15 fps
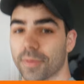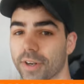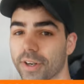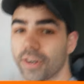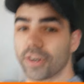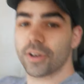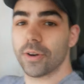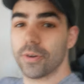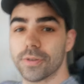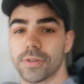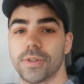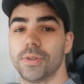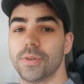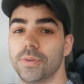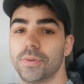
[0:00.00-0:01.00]
we're gonna go
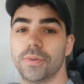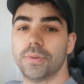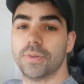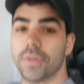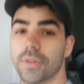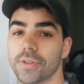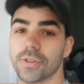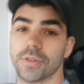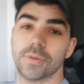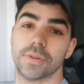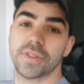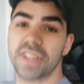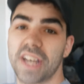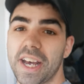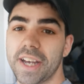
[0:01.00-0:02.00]
to the
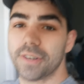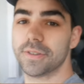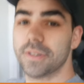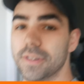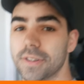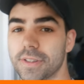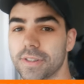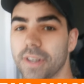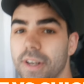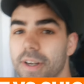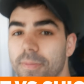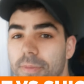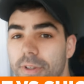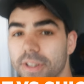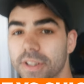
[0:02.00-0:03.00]
suicidal,
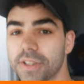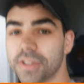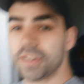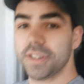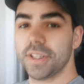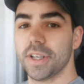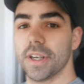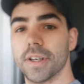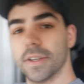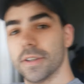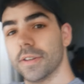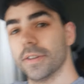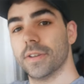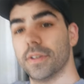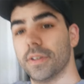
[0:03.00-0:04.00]
and we're gonna see
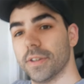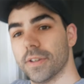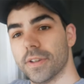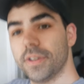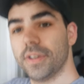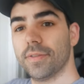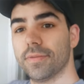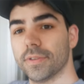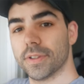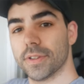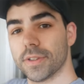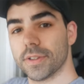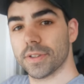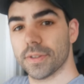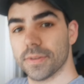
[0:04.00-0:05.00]
the
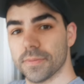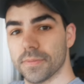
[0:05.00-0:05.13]
difference.